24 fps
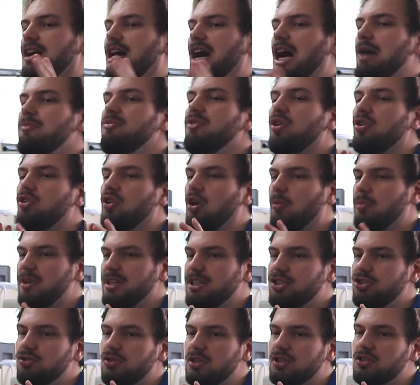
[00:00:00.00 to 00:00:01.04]
I'm not
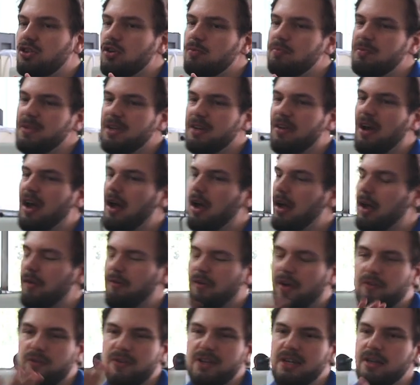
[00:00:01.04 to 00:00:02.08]
completely sure. It could be uh,
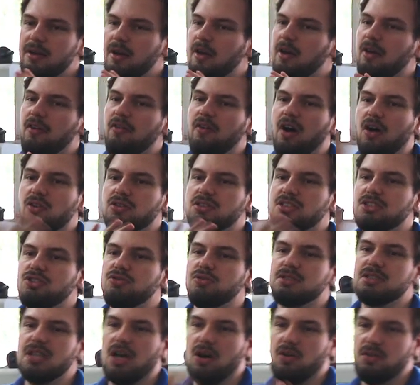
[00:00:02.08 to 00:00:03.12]
roughly around the
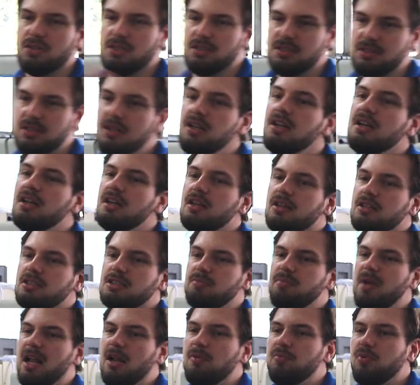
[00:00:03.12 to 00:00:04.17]
2000
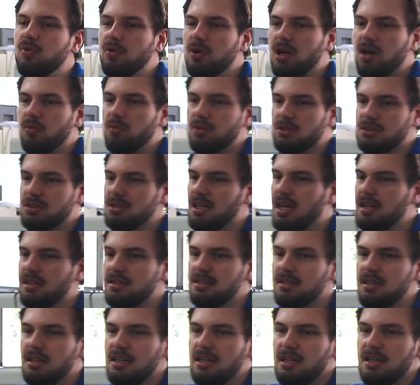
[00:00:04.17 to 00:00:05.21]
the Bell Puller was
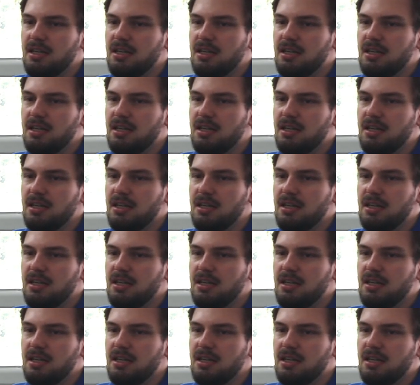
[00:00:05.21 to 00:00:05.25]
started.